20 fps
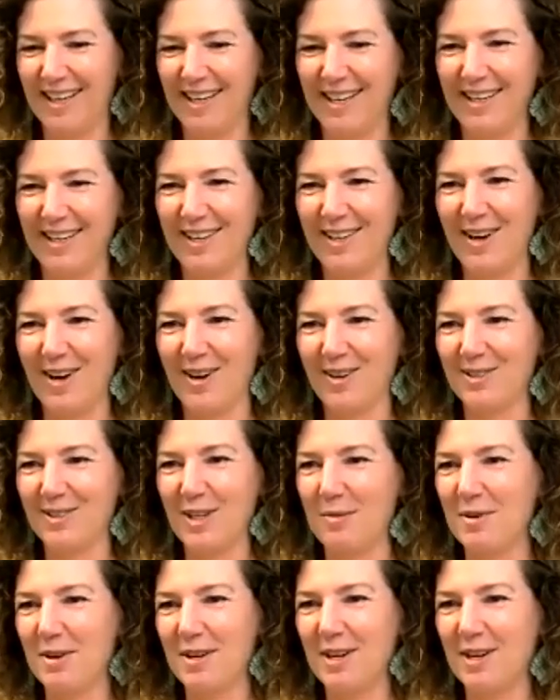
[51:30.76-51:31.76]
you know,
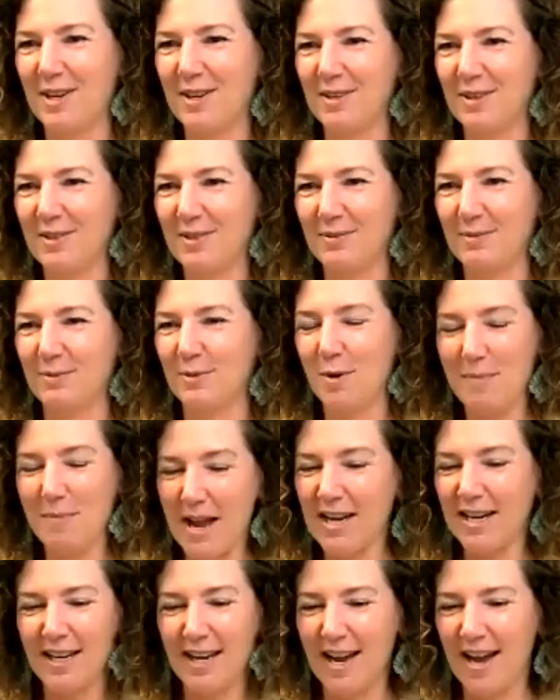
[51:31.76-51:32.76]
someone in
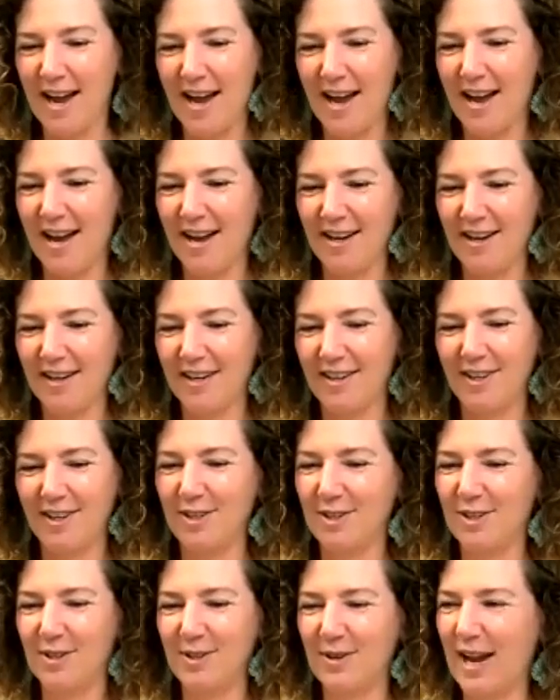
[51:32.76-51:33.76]
Romania
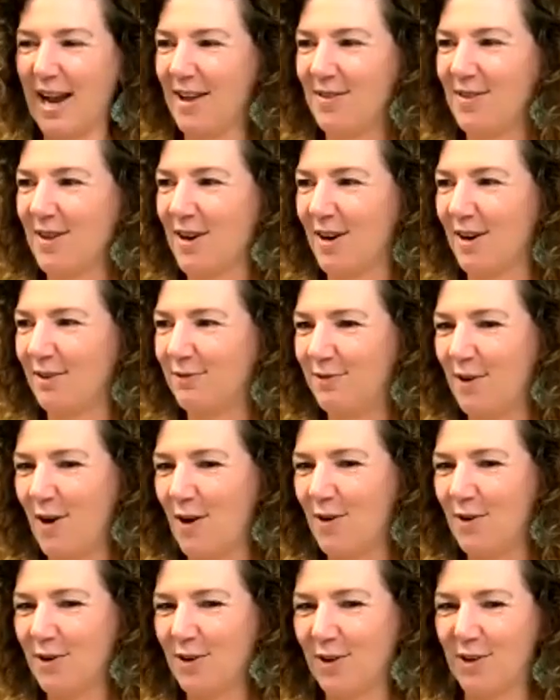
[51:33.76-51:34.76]
who had their
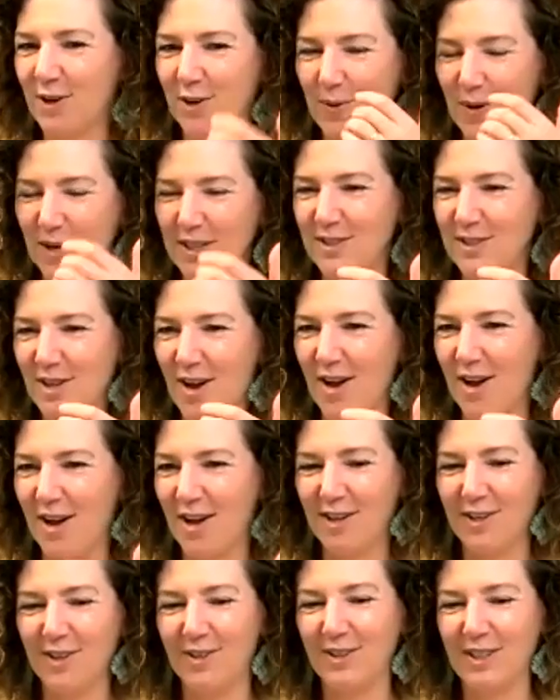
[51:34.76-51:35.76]
phone or their Quest
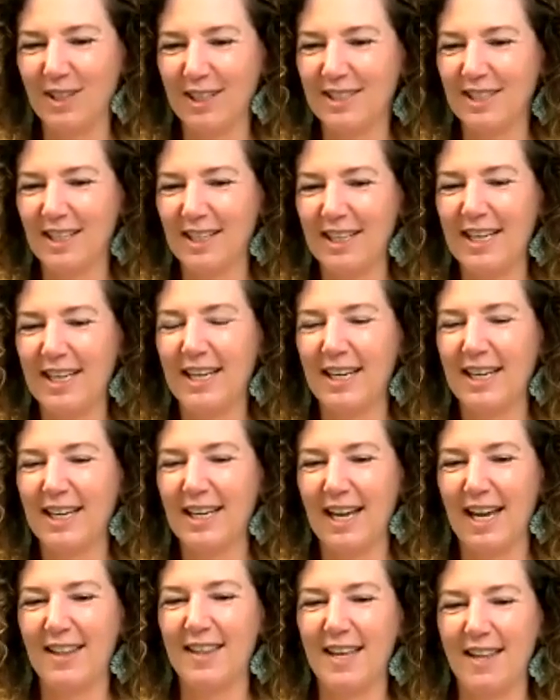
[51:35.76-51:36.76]
on, who clicked a link,
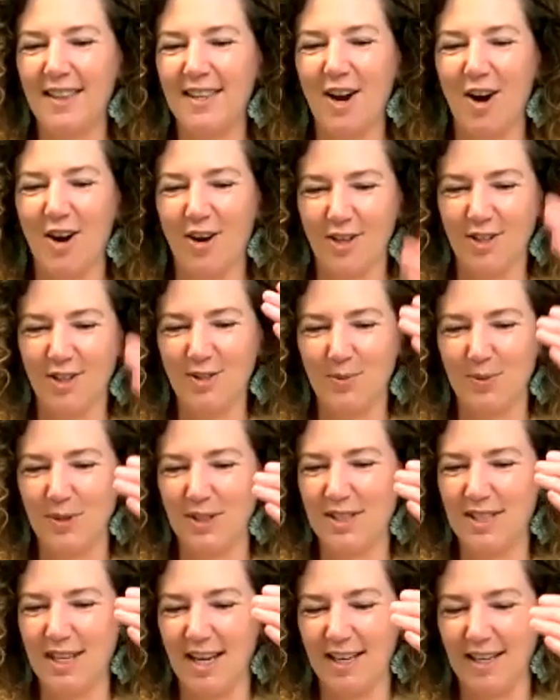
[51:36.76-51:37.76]
and then the artist was
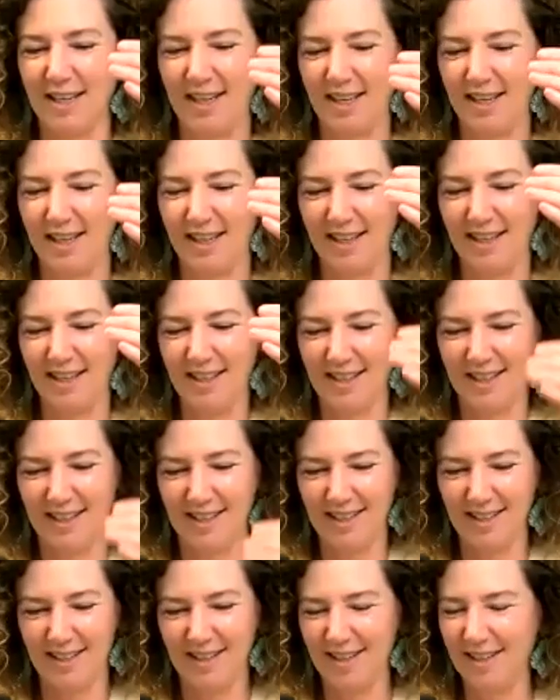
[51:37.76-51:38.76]
standing
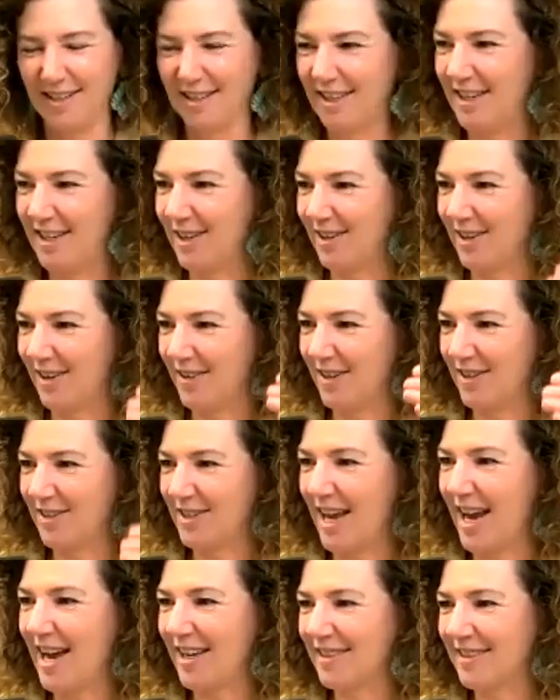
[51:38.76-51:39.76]
here on their
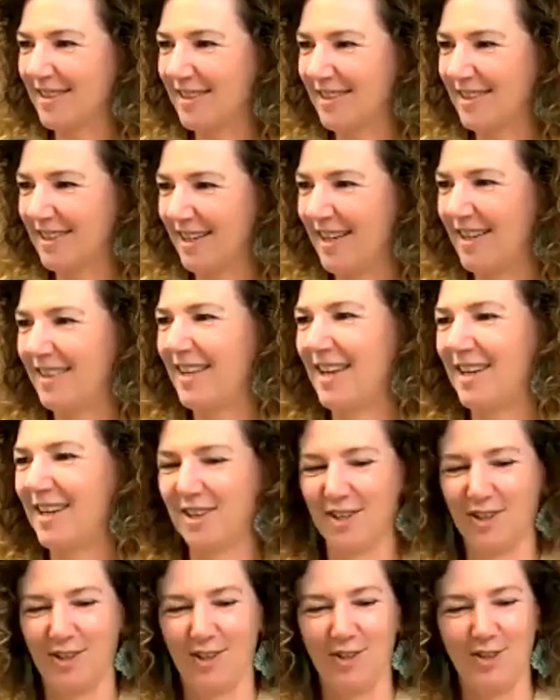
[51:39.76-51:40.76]
desk, and they
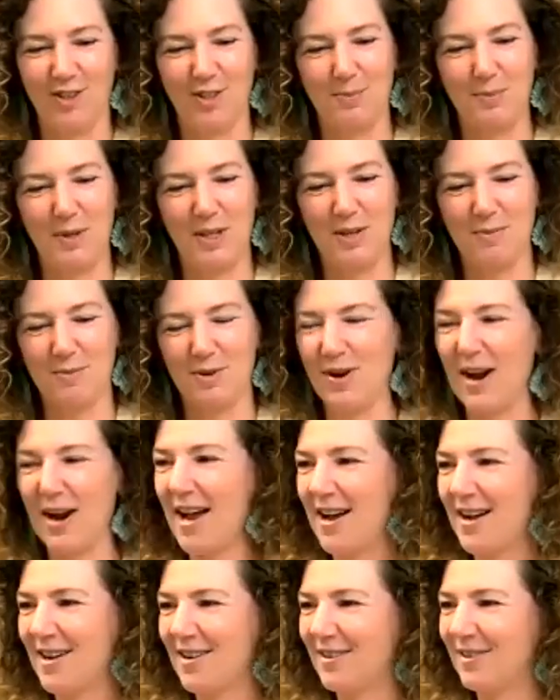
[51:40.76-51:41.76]
could spin them
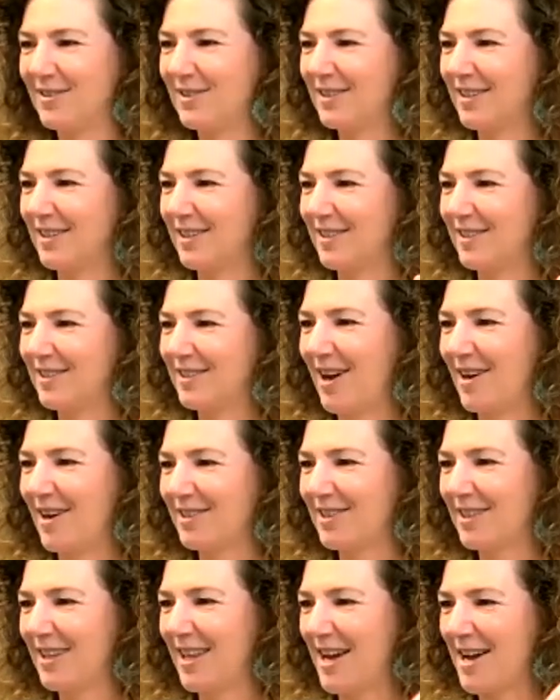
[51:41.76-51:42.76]
around and talk
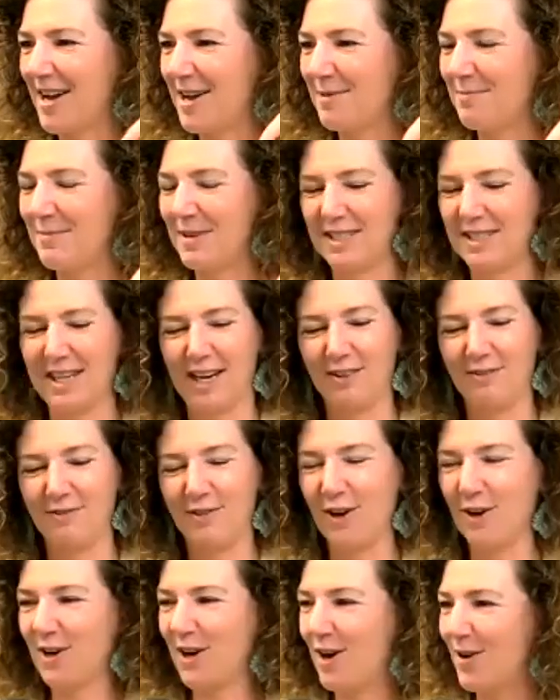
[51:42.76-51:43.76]
to them and take a
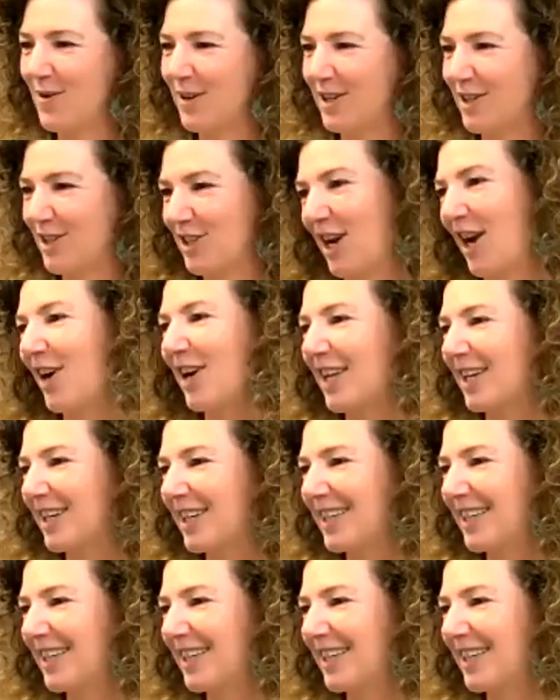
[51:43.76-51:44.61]
photo and share it.